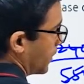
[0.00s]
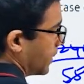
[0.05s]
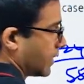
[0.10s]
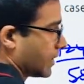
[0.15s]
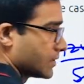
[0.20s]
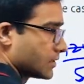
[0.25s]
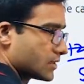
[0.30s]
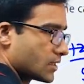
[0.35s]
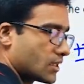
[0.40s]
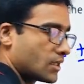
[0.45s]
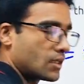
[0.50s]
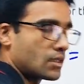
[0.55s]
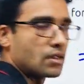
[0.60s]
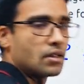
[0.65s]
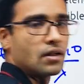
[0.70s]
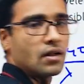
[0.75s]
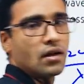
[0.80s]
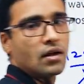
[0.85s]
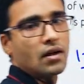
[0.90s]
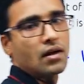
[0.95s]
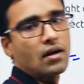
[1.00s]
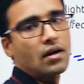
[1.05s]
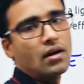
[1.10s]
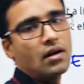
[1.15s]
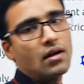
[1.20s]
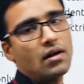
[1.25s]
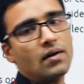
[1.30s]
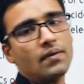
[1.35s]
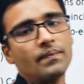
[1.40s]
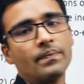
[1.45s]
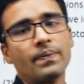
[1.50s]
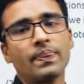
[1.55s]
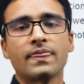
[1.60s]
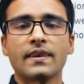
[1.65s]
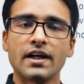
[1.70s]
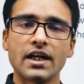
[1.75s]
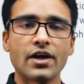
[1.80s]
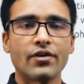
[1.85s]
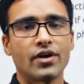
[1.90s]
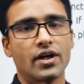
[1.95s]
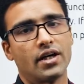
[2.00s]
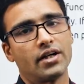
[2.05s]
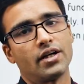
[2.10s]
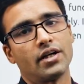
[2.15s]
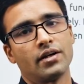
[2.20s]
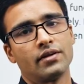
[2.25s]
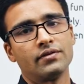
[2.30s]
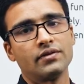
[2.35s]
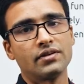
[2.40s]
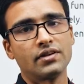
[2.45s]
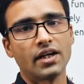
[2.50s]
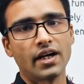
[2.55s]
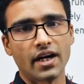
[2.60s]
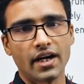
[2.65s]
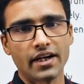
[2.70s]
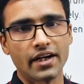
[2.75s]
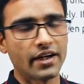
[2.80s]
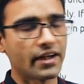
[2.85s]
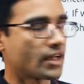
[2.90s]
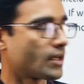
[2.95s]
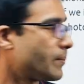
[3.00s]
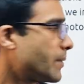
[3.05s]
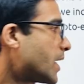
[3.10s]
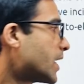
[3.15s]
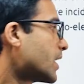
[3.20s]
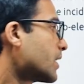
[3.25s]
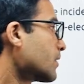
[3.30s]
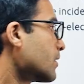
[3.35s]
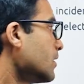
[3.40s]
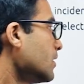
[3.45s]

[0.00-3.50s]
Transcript: is 1100. 300 remaining.